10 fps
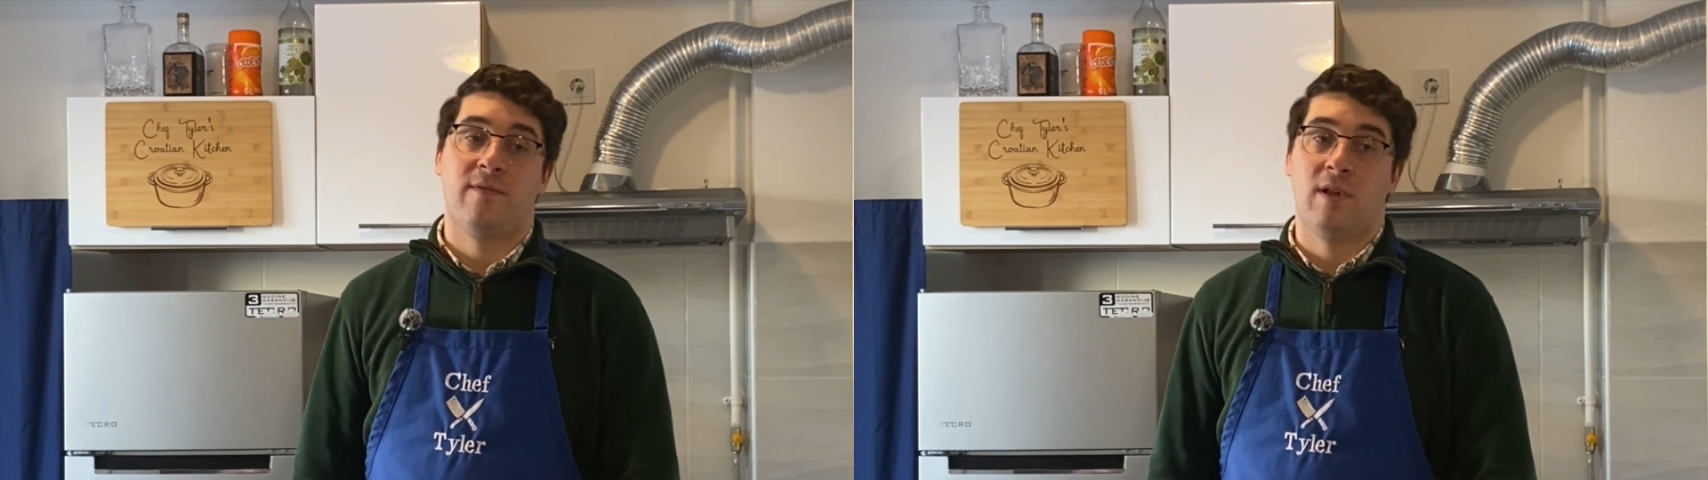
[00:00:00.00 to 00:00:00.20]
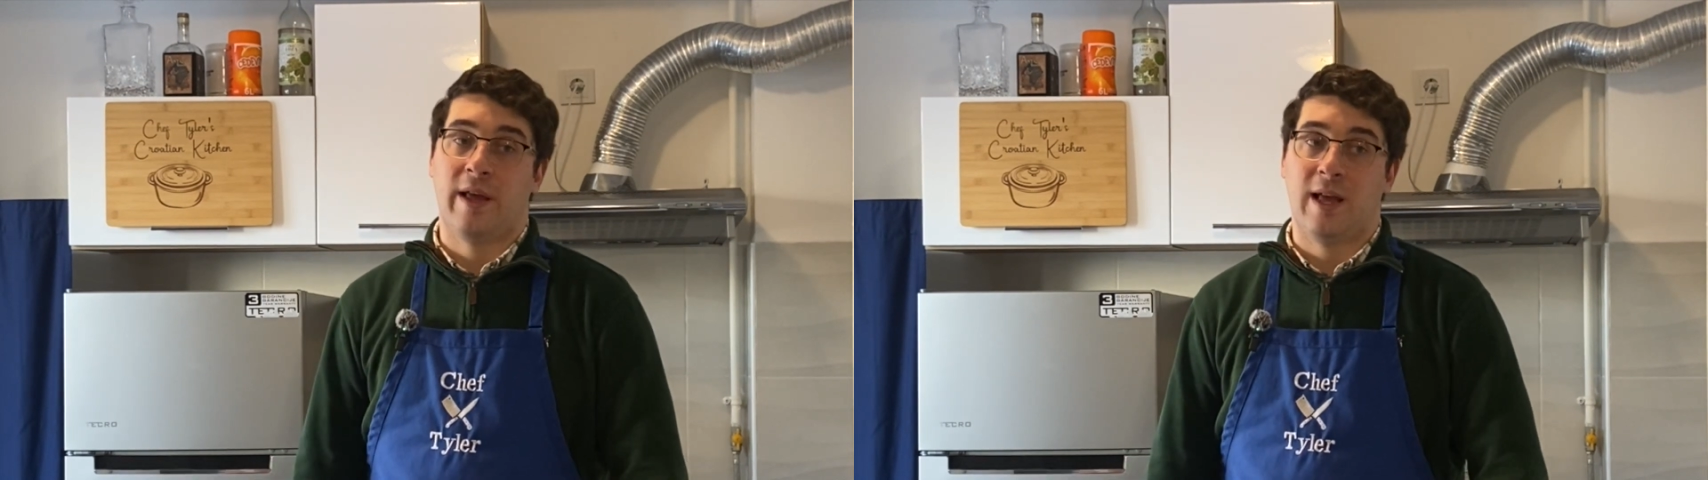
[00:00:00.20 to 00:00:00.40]

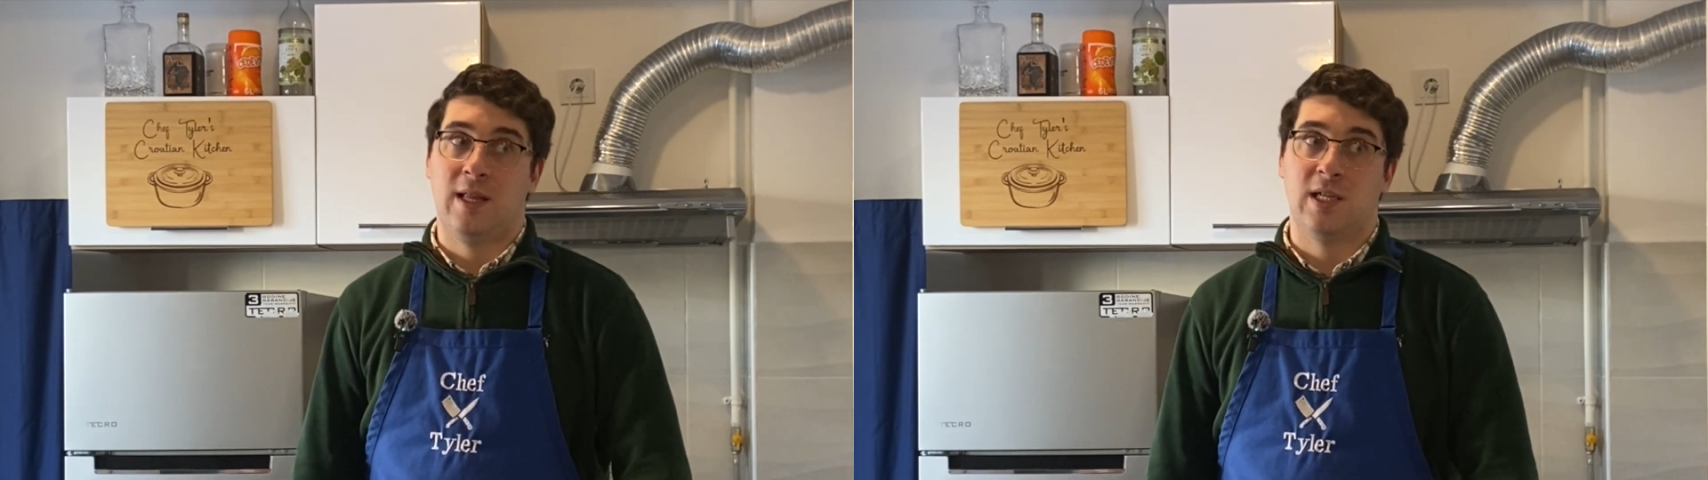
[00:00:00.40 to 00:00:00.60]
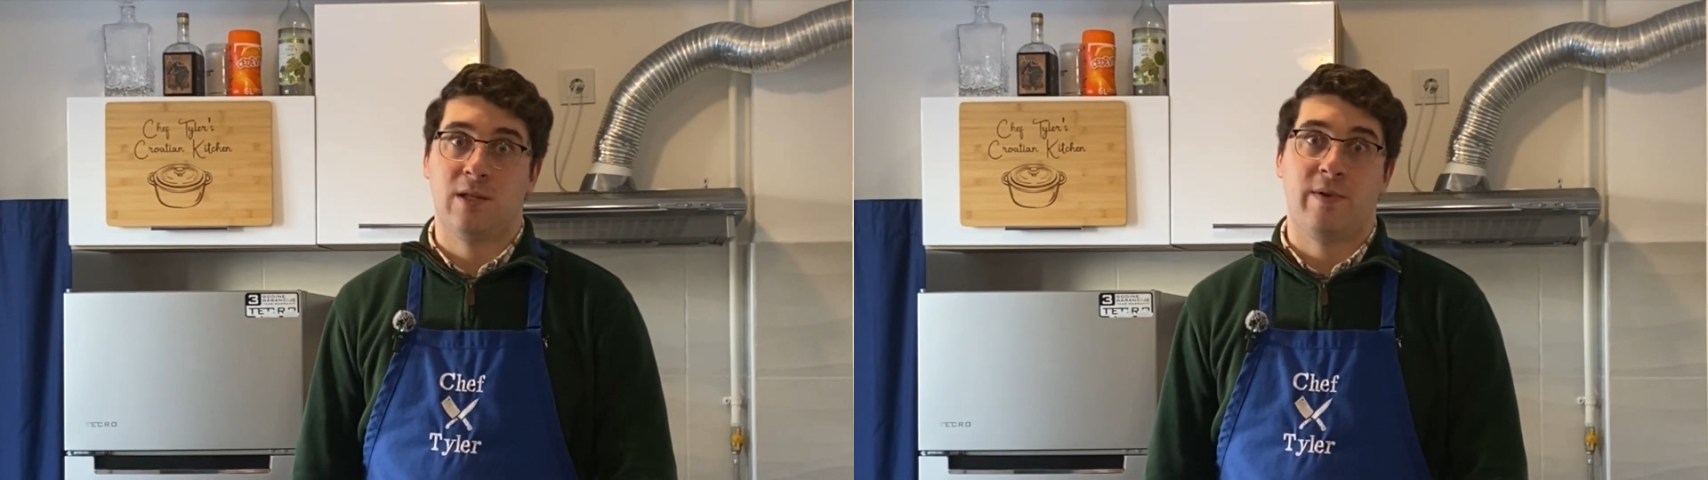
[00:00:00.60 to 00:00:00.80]
for like at
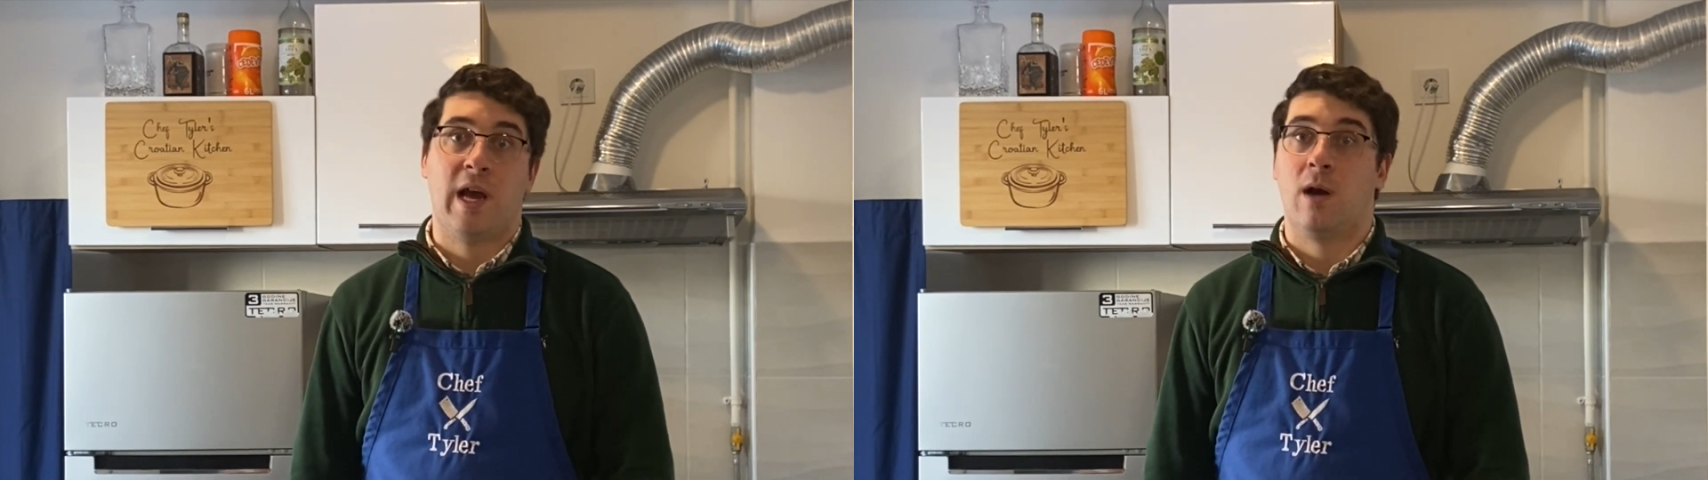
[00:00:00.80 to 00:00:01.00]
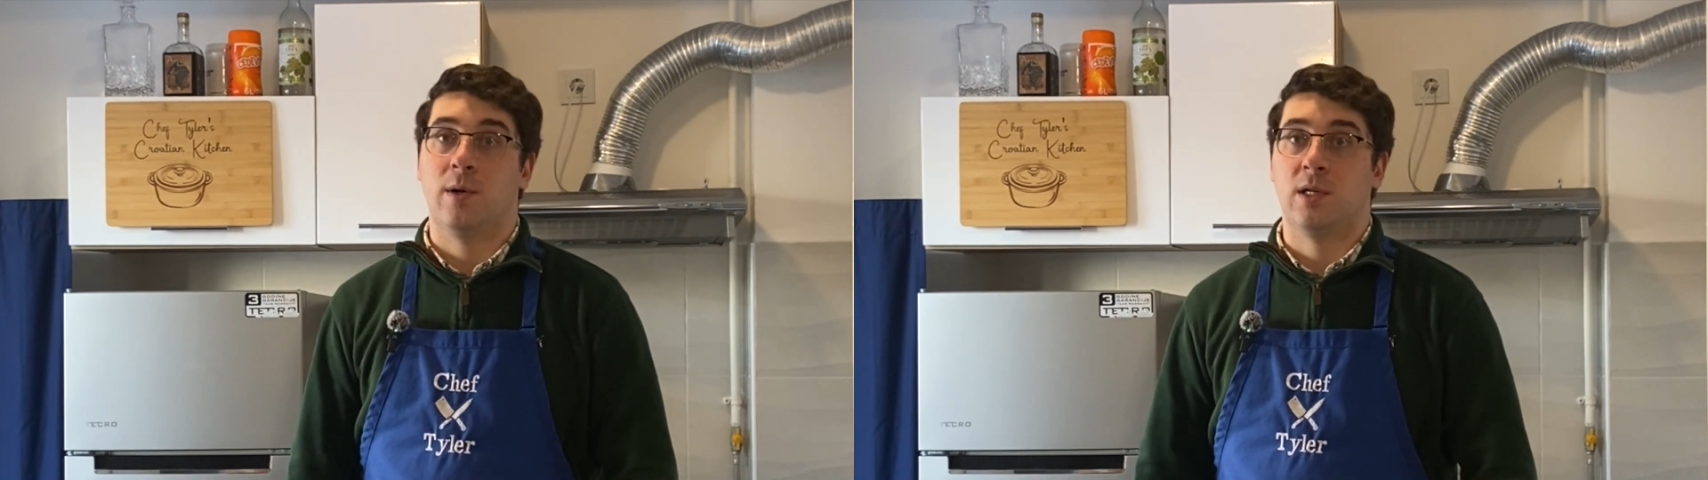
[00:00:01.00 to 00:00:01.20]
least 3
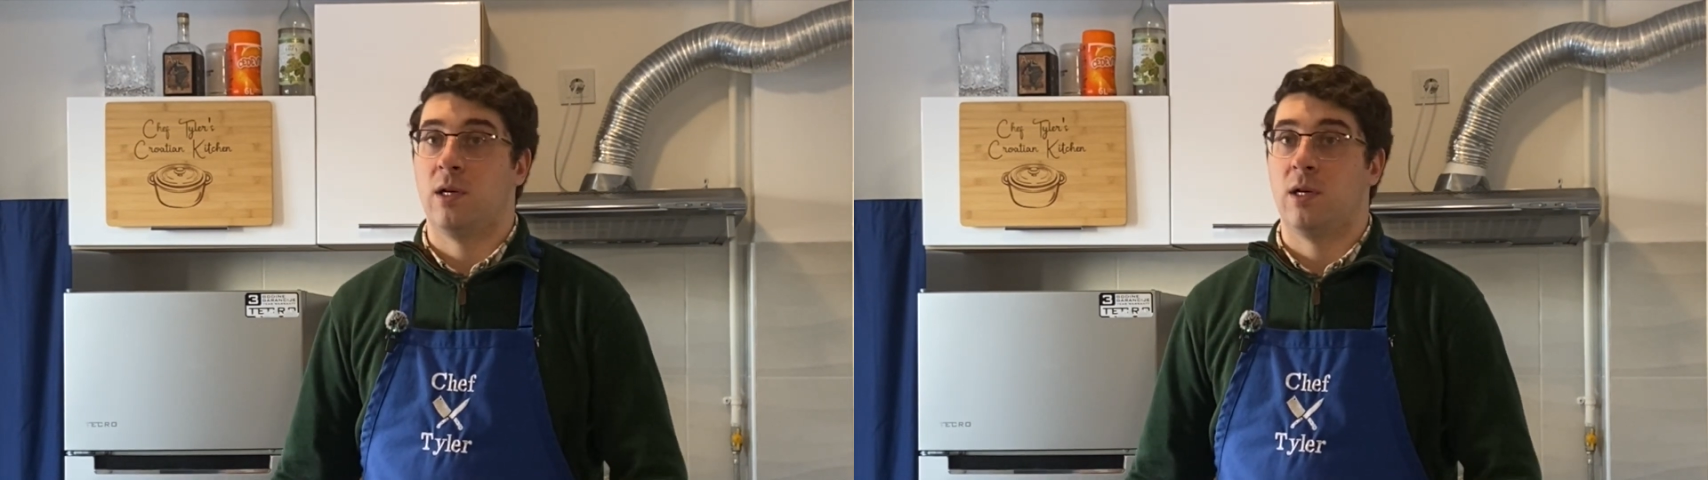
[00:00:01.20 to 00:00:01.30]
hours,